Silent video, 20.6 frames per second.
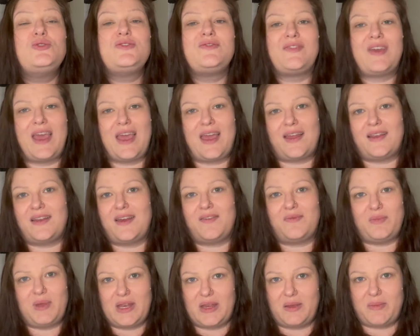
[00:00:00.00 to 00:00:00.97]
fan
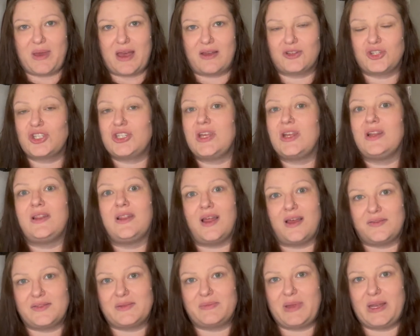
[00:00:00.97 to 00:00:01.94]
of Minnie Mouse. She
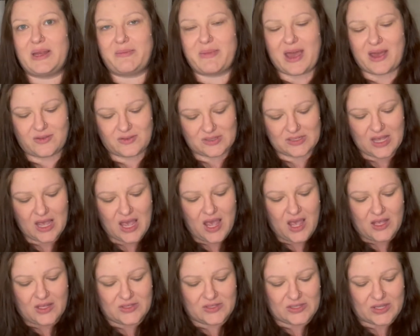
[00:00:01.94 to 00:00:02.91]
loves Minnie Mouse.
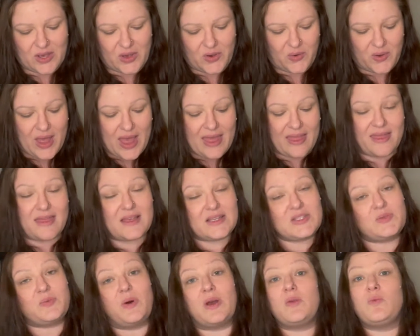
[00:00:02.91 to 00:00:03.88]
So
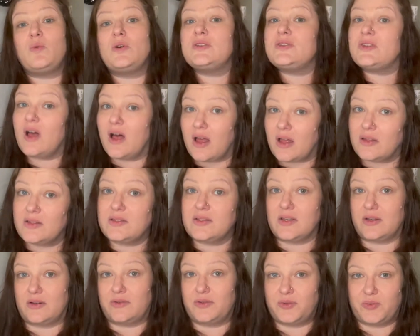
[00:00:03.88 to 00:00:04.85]
this one was
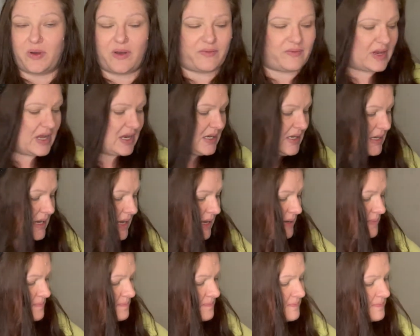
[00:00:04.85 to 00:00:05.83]
also
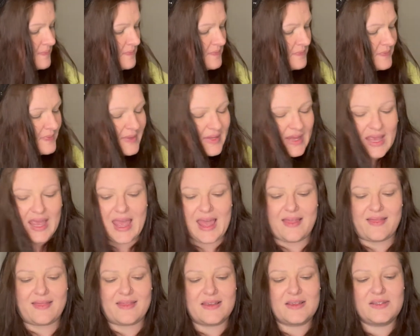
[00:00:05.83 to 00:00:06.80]
$12.99.
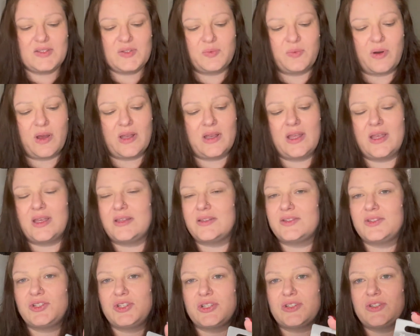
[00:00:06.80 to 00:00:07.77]
And this one
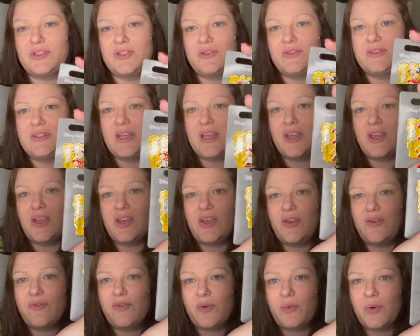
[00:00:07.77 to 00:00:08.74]
is just too stinking
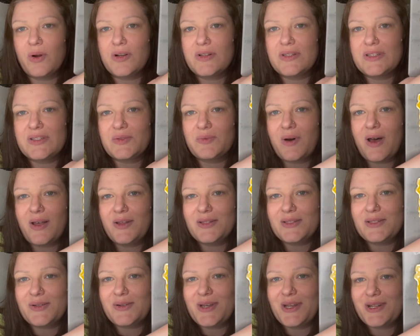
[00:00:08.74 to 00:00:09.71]
cute for words as well.
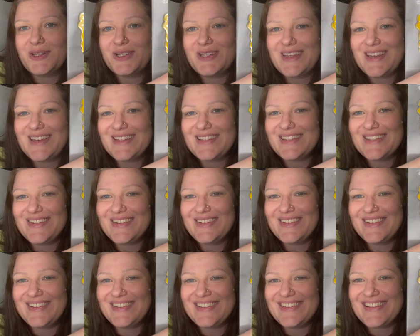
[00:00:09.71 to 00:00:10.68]
So here she is in her
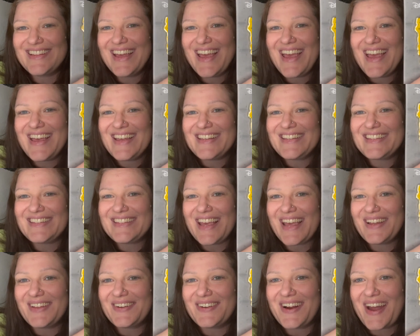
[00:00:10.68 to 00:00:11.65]
little
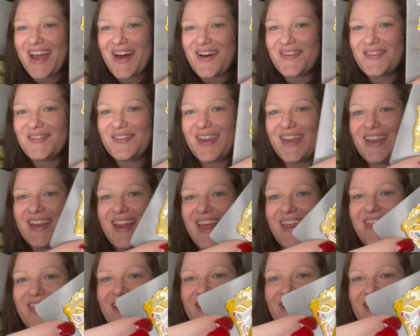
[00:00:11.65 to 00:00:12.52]
sailor outfit. And then